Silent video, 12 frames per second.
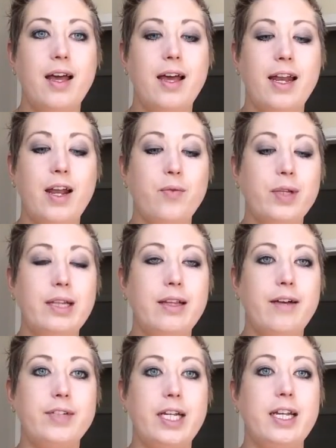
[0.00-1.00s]
I really
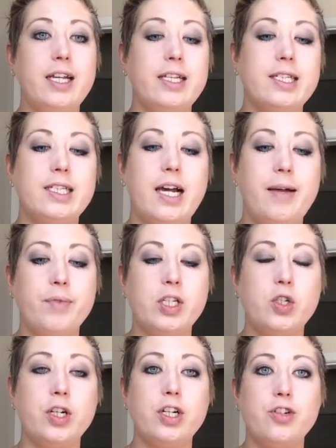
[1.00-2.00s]
loved it. It's the
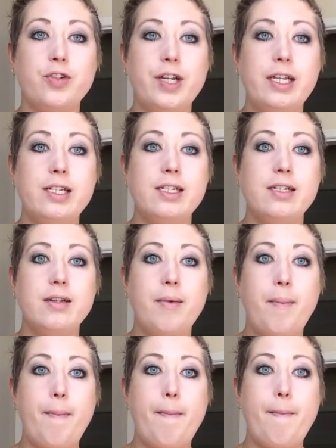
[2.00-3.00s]
Trick or Treat
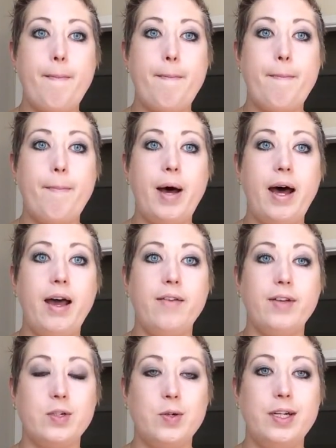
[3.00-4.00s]
by
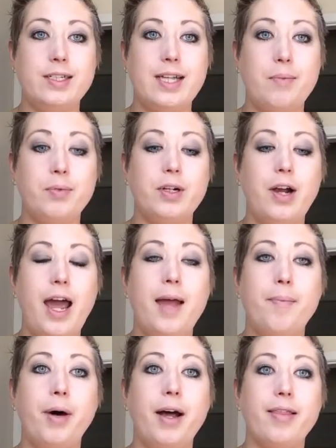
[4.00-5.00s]
Victoria Sampler. I
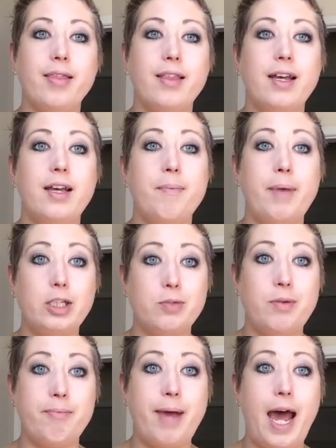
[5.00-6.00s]
had bought the
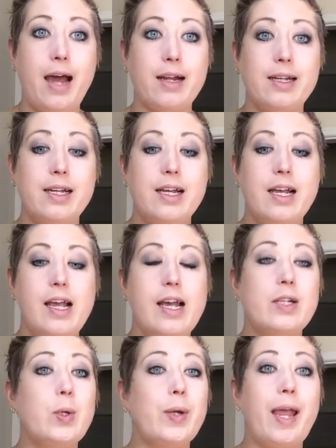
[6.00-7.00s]
embellishment pack,
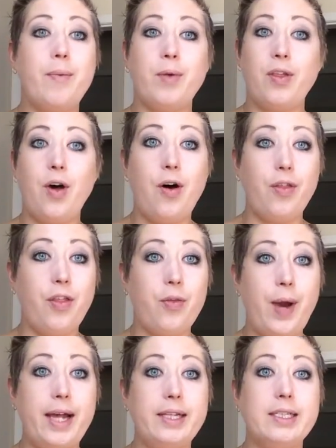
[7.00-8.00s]
so it came with all the
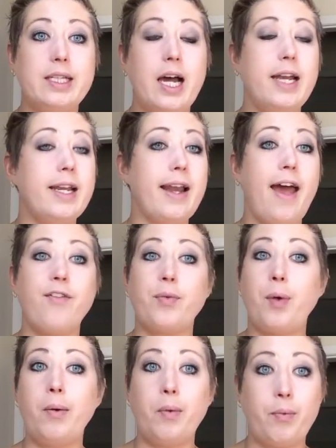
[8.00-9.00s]
threads. I didn't have a
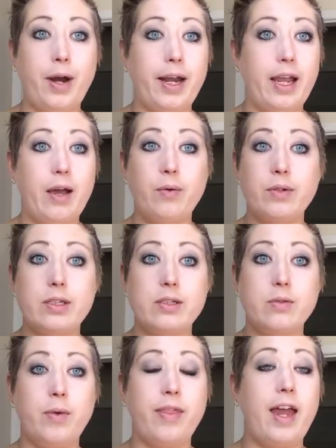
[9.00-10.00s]
problem running out
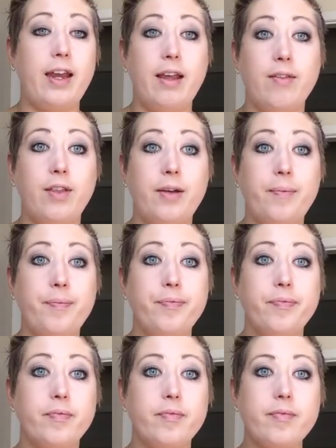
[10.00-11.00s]
with any of them.
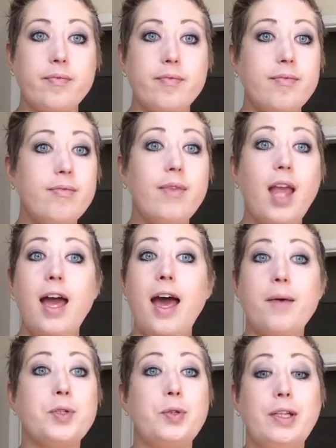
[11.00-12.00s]
I
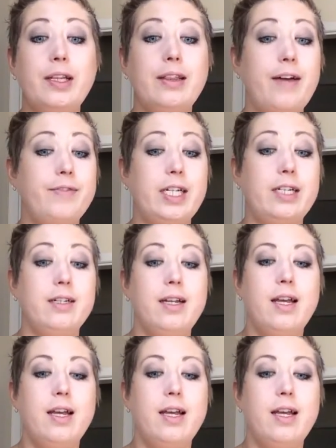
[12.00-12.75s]
absolutely loved it.